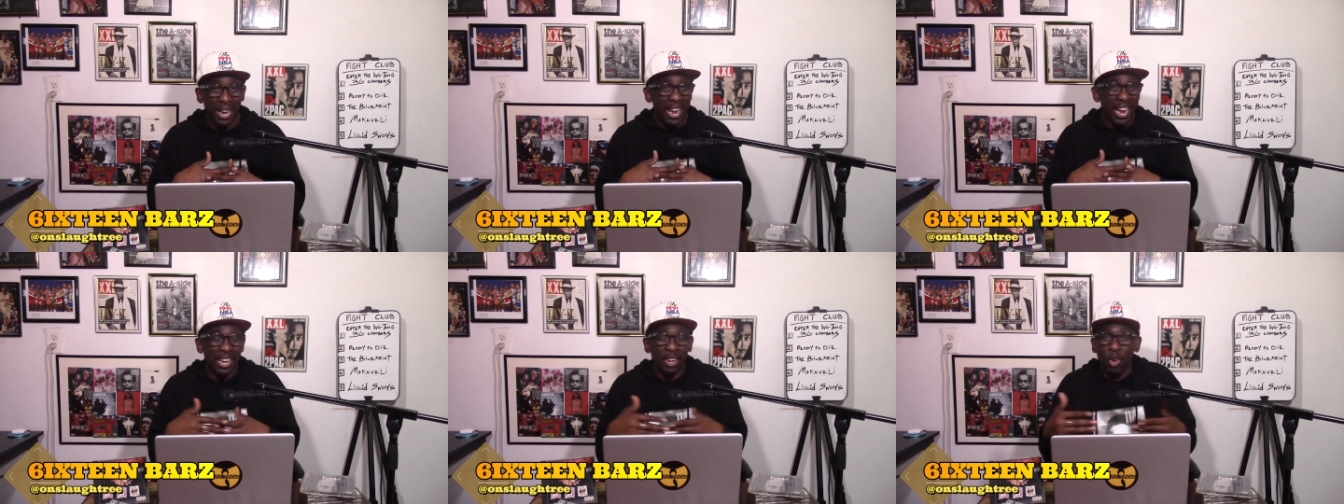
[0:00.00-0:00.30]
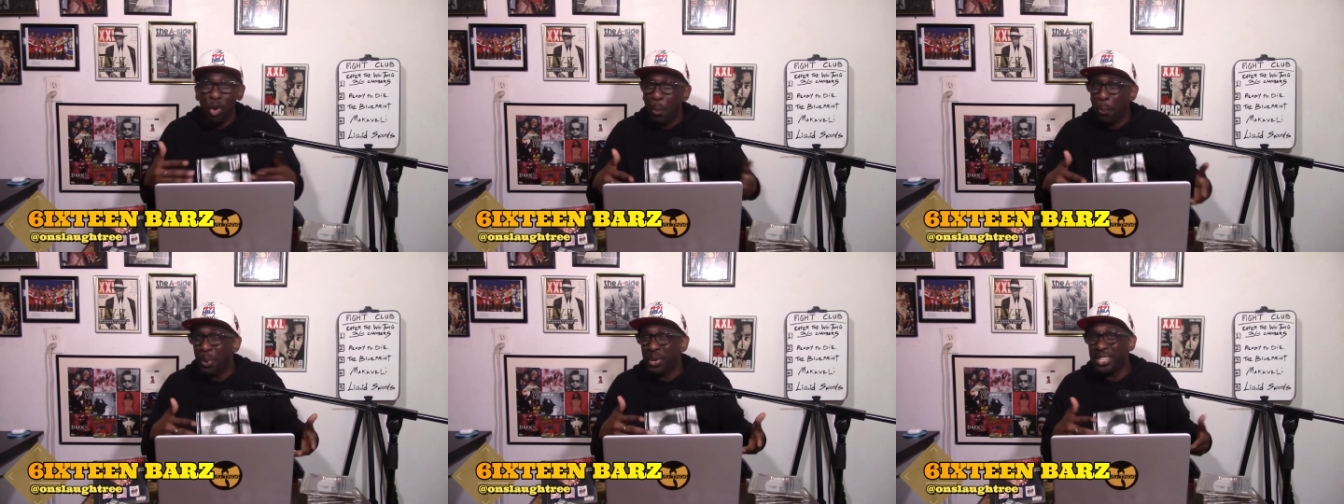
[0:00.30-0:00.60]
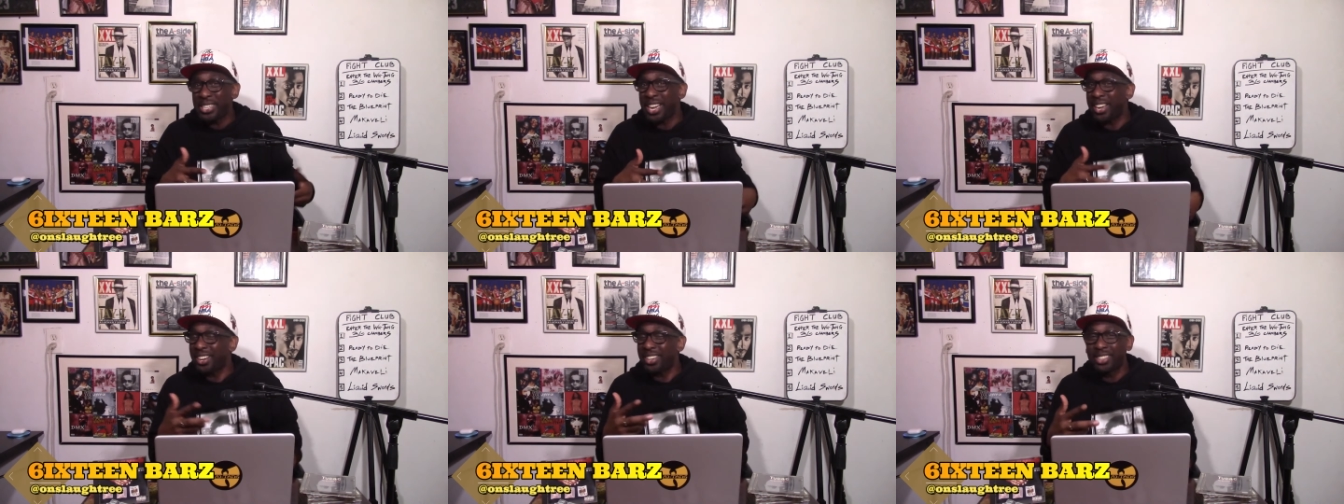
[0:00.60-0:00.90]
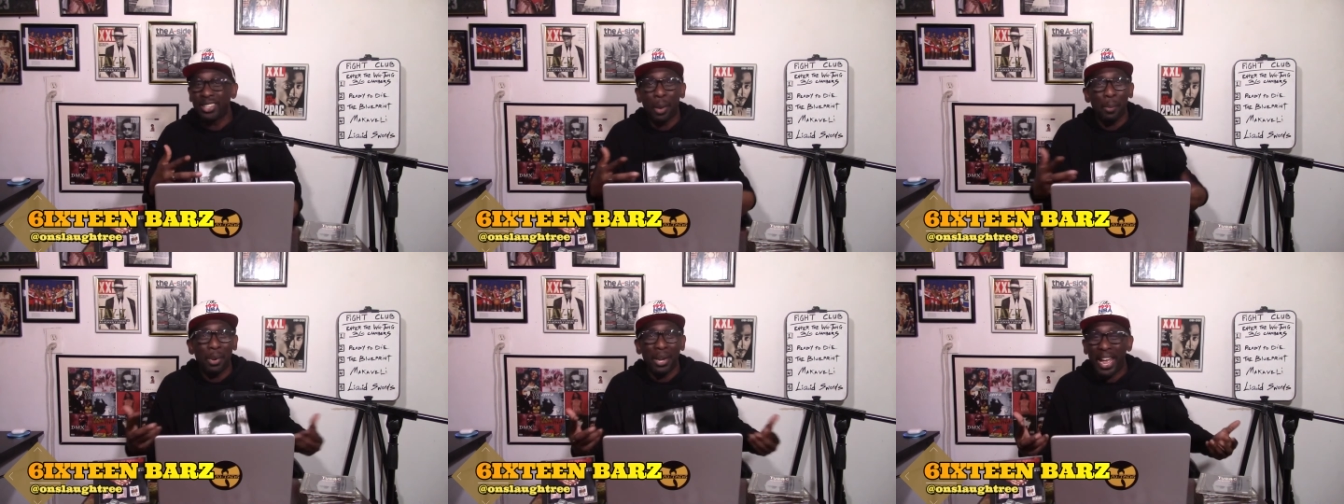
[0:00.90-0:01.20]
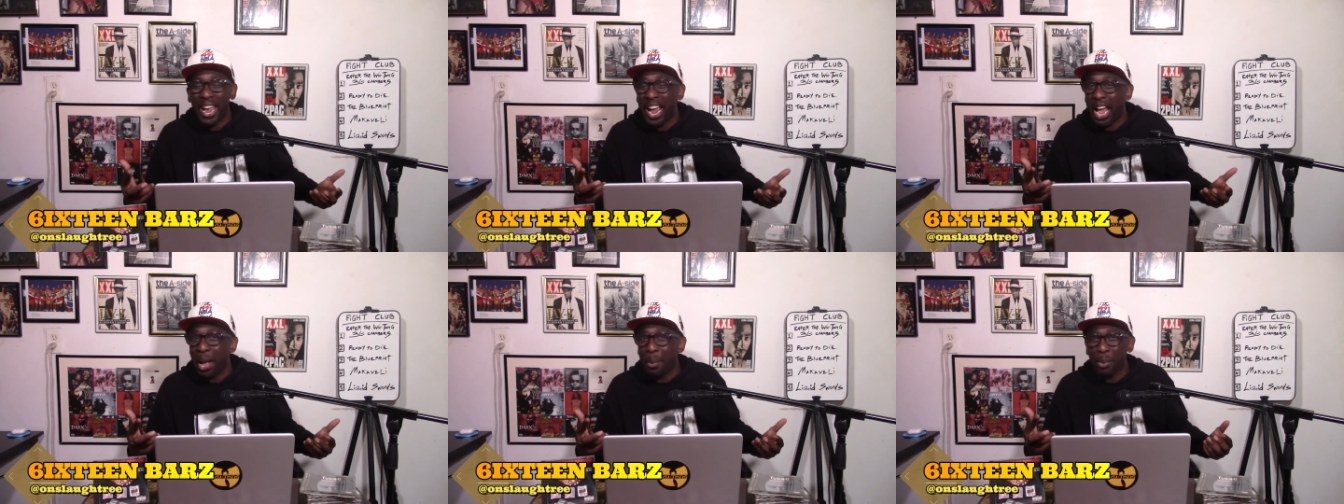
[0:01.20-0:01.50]
And who puts out a double
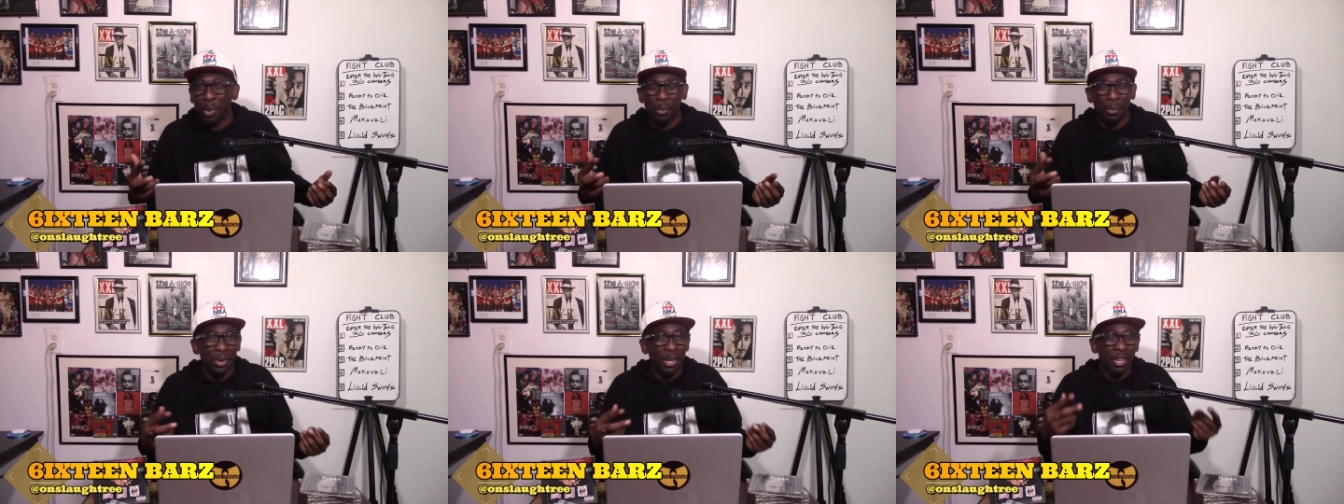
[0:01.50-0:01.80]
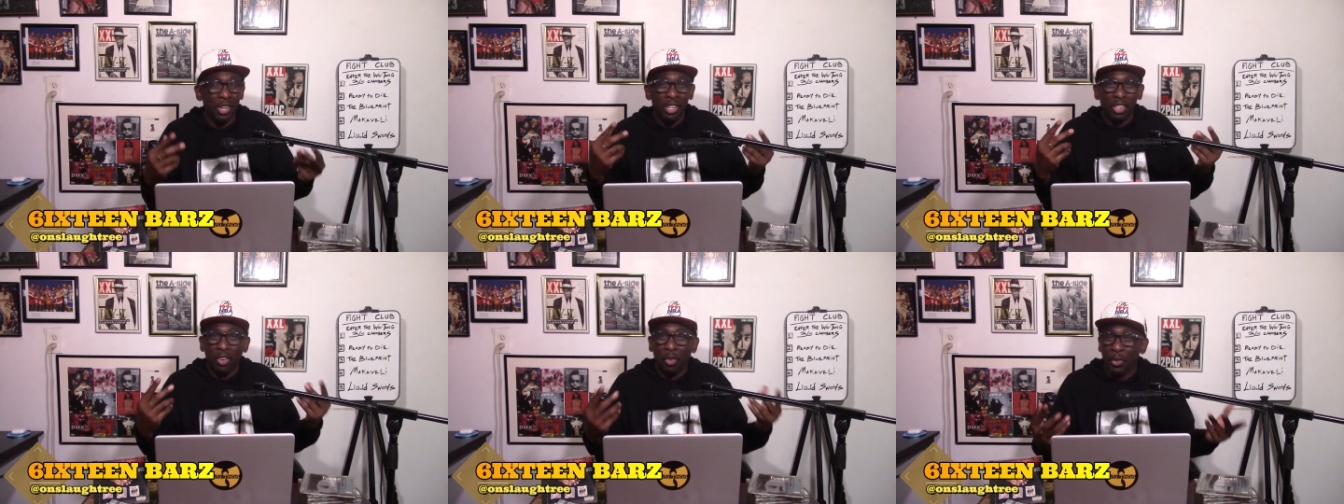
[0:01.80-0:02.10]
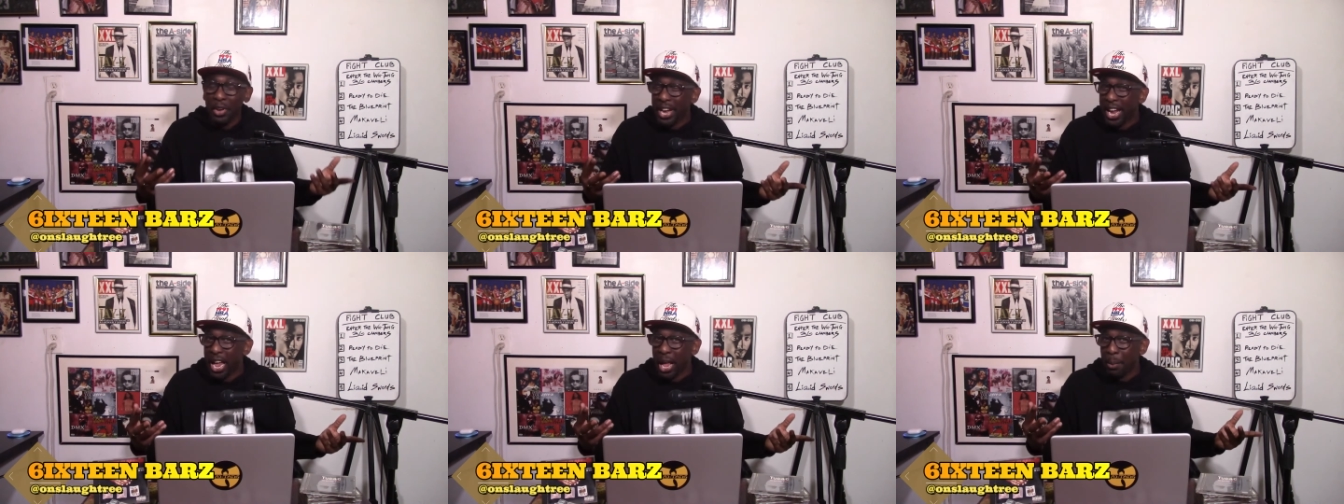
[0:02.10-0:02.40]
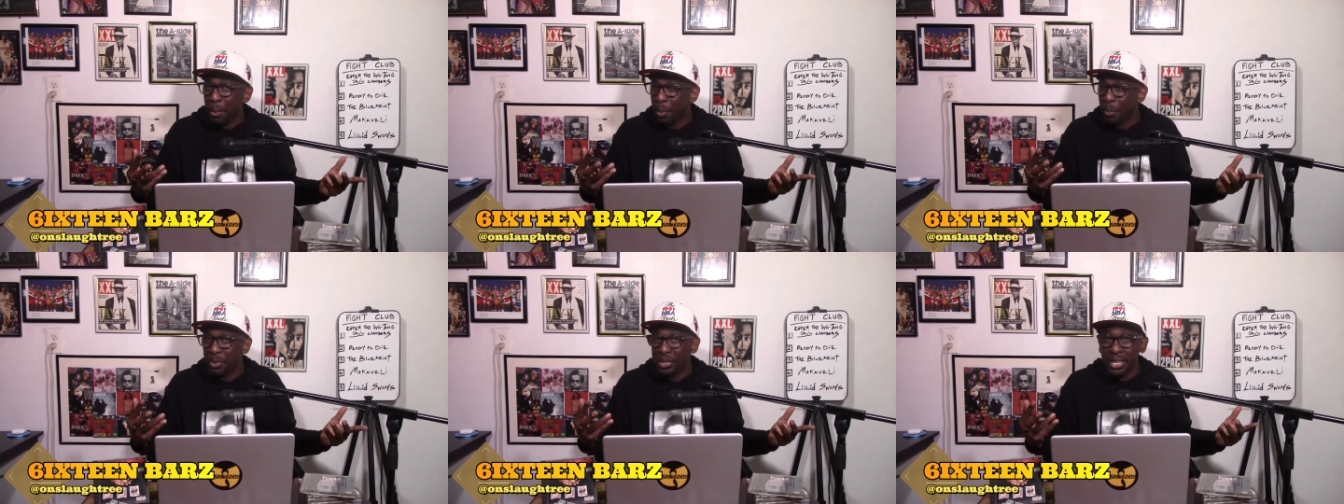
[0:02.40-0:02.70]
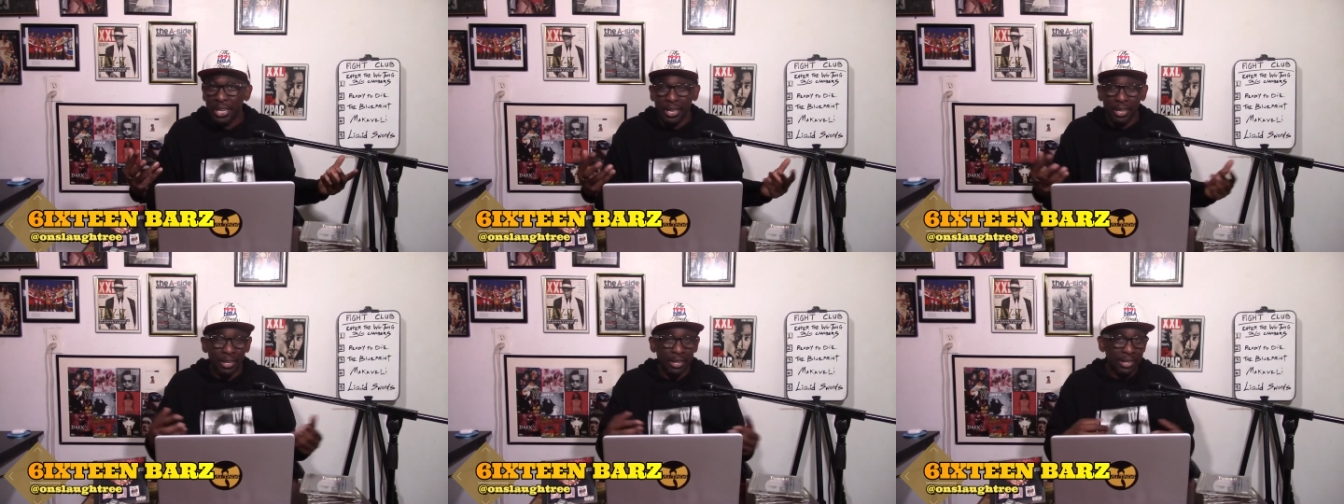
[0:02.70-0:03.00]
album, three albums
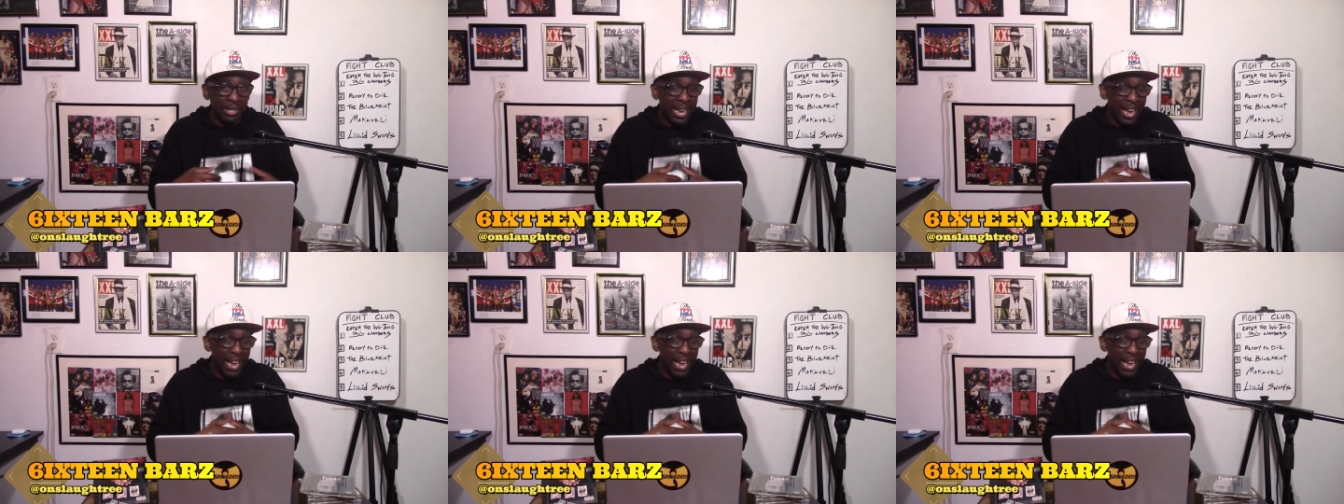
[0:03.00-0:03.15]
in?